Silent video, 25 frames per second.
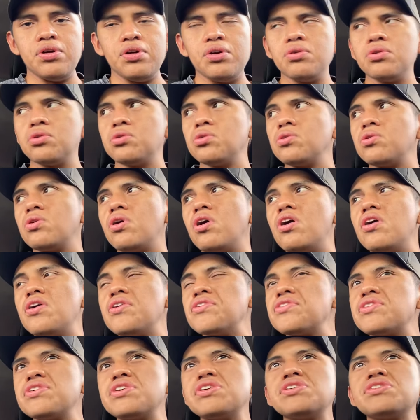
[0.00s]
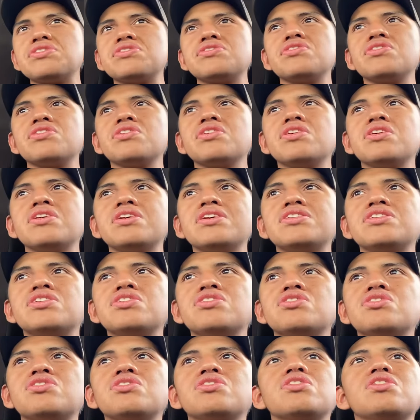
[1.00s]
through all this. It's
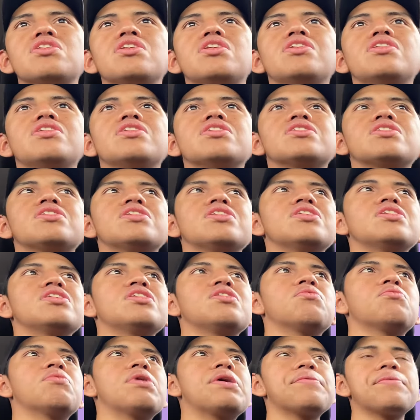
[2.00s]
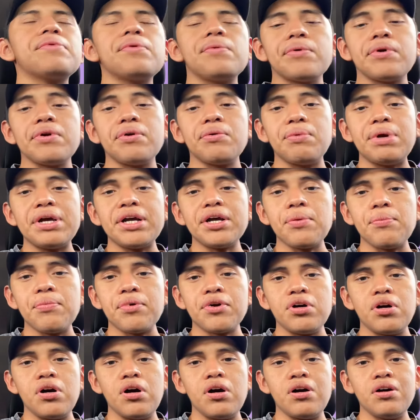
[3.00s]
just a wake up wake up
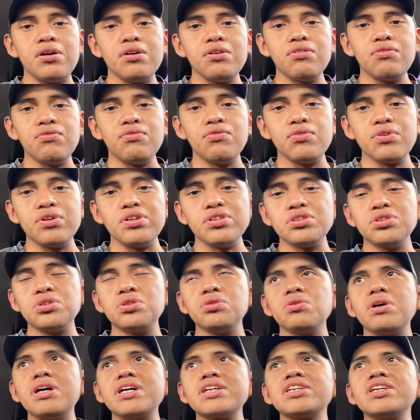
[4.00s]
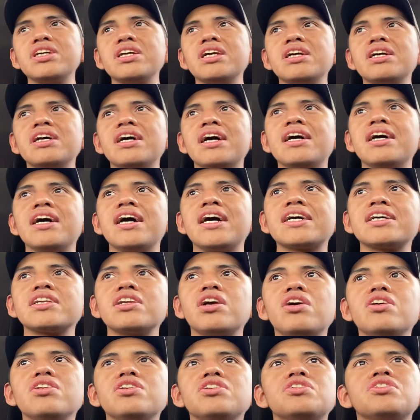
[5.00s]
call for us to actually
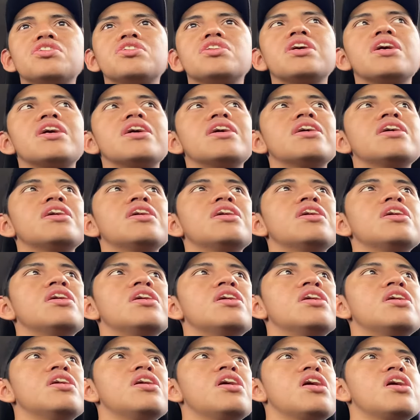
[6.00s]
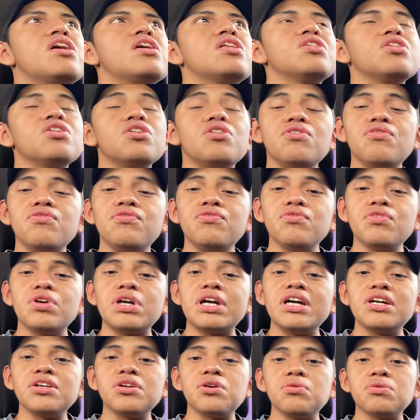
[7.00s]
acknowledge that love
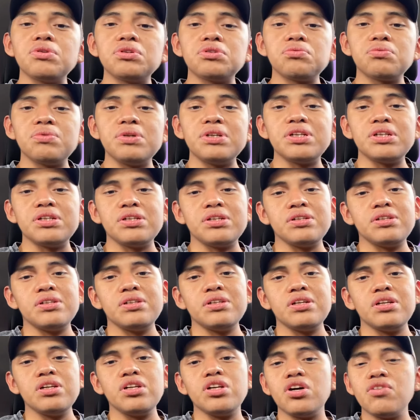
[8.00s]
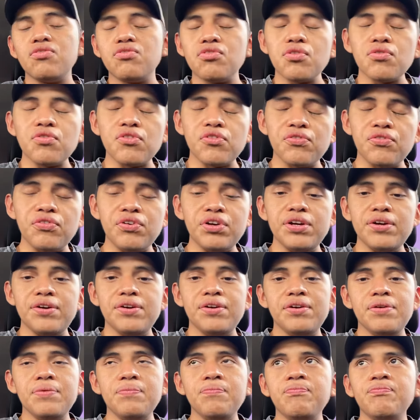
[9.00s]
can always win. Love over fear.
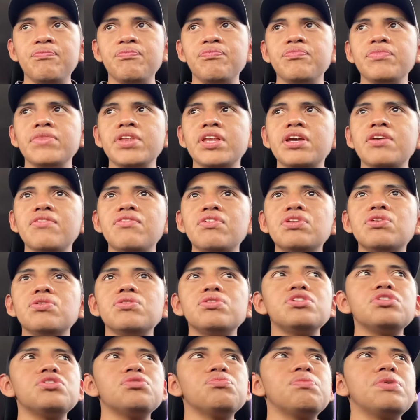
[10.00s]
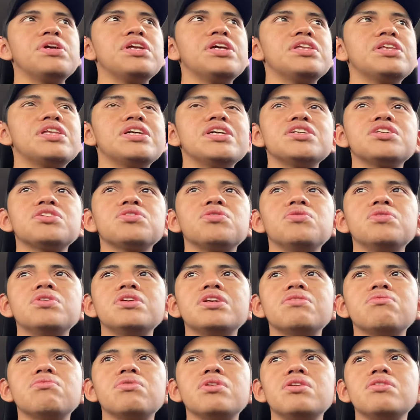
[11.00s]
Even though there's many things going
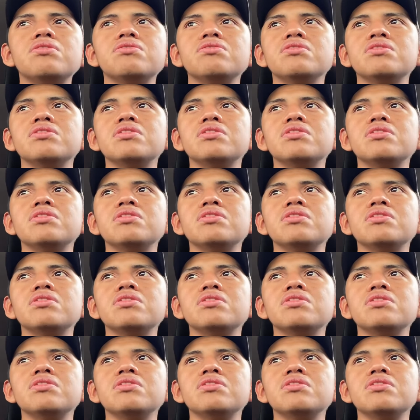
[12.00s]
around,